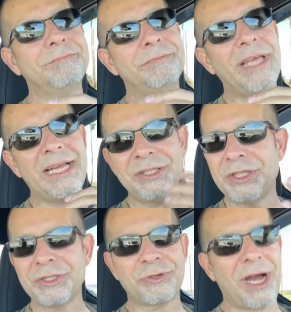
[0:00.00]
that's
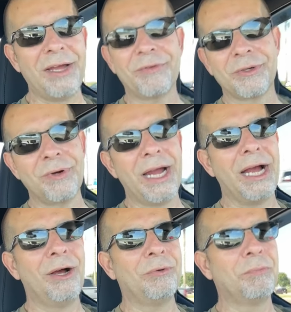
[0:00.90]
just driving
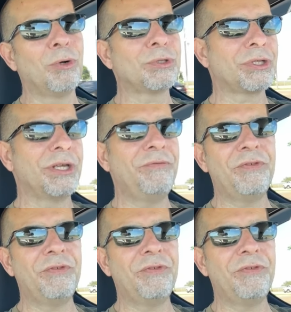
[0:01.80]
around, mostly